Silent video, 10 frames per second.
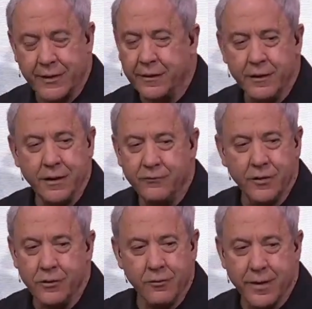They didn't
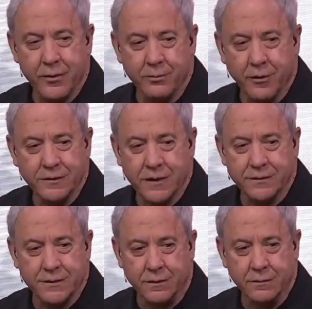even know why they're
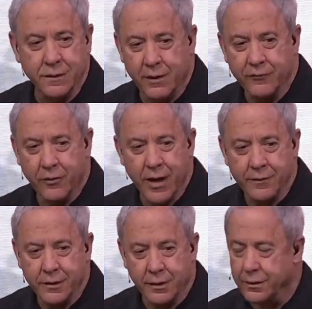protesting. They have no
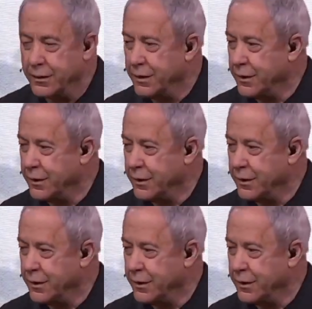idea.